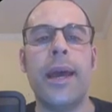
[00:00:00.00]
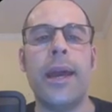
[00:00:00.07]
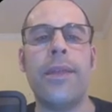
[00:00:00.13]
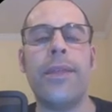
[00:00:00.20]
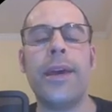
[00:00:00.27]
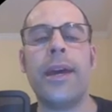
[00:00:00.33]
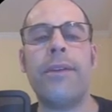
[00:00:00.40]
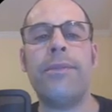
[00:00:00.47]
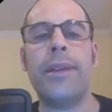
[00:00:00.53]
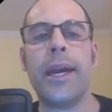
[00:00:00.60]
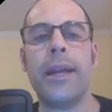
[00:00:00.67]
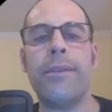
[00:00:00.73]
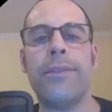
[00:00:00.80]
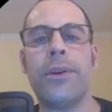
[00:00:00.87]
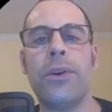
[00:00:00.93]
And they have
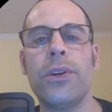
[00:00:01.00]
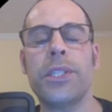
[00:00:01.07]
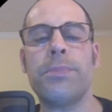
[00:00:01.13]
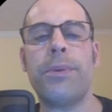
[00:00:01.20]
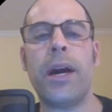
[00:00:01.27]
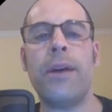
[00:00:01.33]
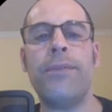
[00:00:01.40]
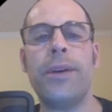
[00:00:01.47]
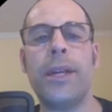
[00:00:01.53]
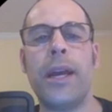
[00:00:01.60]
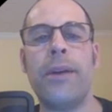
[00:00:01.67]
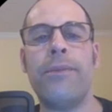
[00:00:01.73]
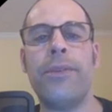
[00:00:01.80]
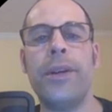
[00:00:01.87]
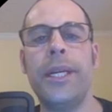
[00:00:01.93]
negative gross profit
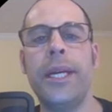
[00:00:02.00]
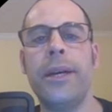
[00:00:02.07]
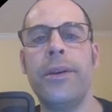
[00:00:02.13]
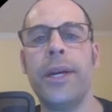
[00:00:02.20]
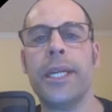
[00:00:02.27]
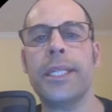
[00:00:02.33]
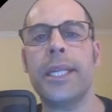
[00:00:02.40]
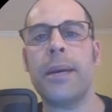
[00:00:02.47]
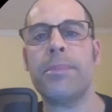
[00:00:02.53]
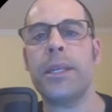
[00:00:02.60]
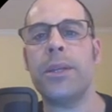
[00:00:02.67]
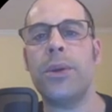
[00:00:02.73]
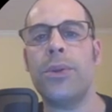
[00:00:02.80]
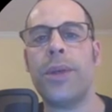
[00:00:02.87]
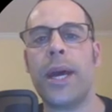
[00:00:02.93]
every year except
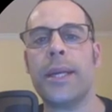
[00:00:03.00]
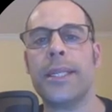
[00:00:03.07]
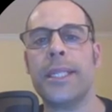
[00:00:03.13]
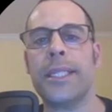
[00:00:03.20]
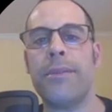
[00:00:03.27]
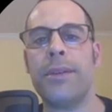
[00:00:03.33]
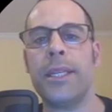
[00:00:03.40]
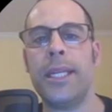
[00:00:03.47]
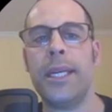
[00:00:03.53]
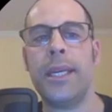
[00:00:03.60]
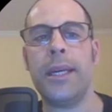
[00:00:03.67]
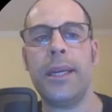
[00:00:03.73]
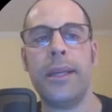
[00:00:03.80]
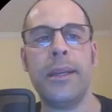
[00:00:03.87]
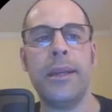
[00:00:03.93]
in
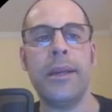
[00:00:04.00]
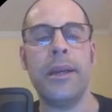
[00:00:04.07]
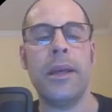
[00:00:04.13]
2017.